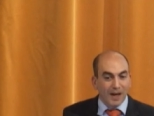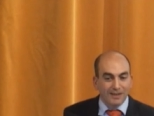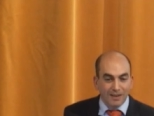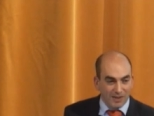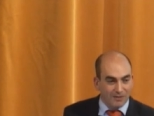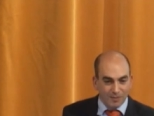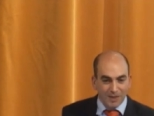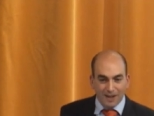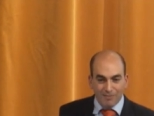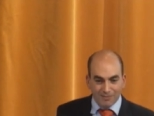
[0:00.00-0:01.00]
I mean, for me,
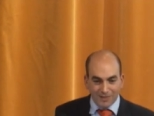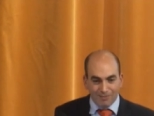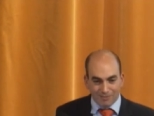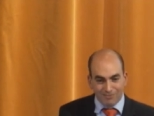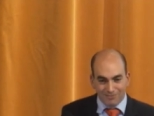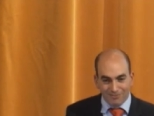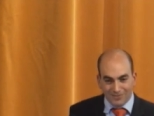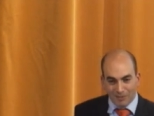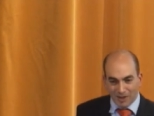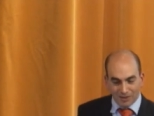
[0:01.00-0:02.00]
I'm, I'm
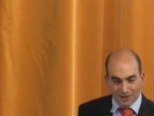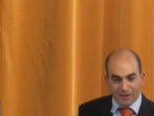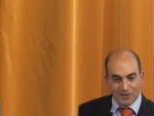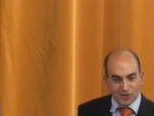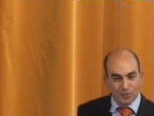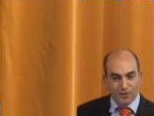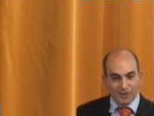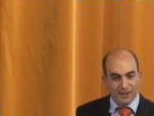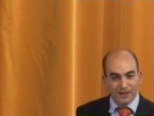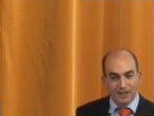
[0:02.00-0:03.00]
somebody who loves super
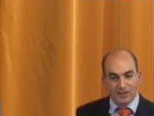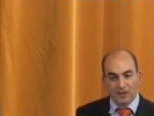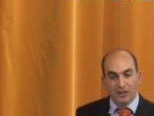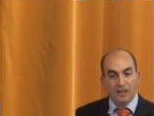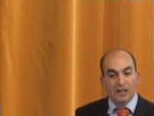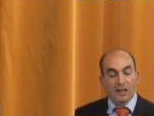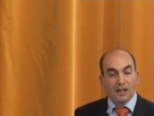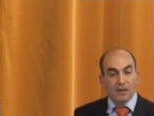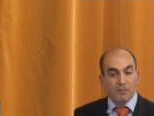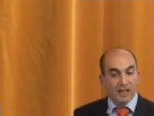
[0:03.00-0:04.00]
early things.
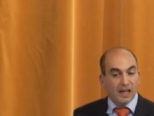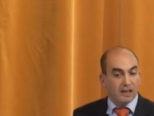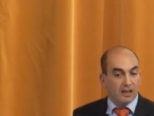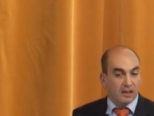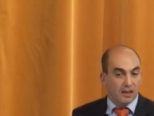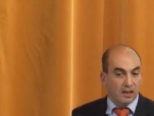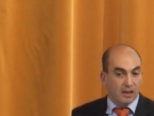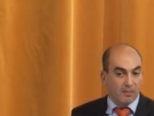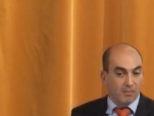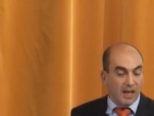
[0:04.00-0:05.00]
But again, uh,
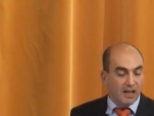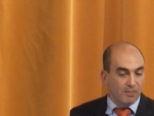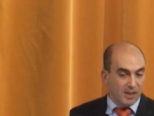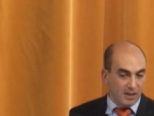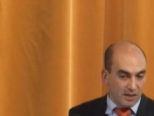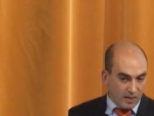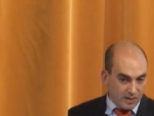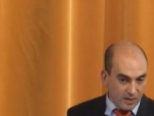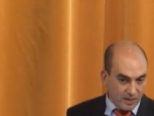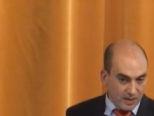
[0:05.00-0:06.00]
it may be a
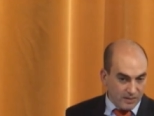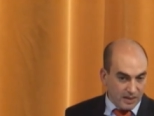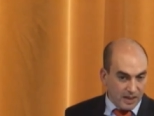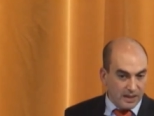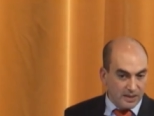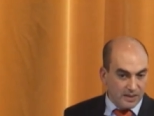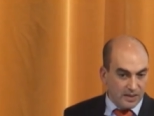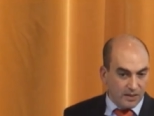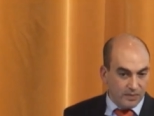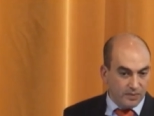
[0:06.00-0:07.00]
consequence of the task
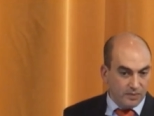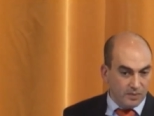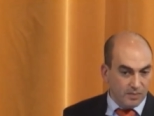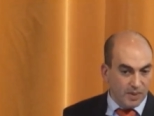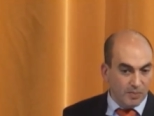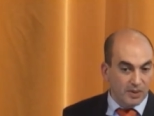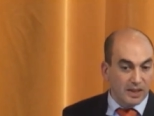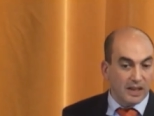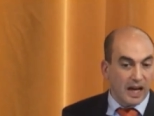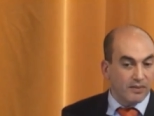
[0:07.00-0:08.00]
itself. People
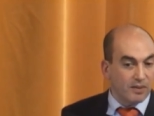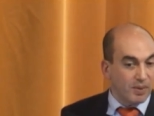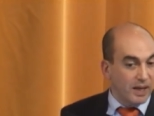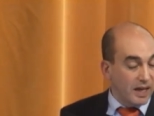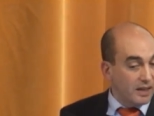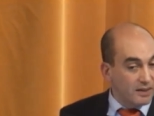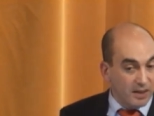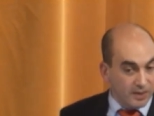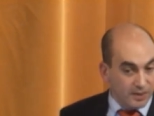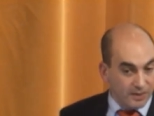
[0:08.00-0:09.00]
didn't have to pay any
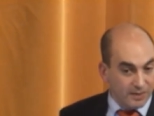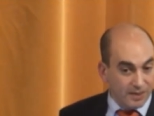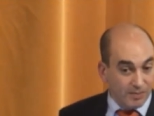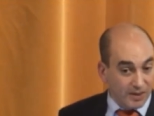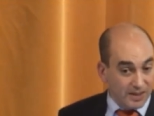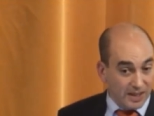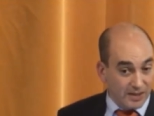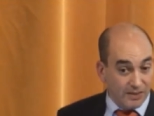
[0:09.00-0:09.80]
attention to the multisensory.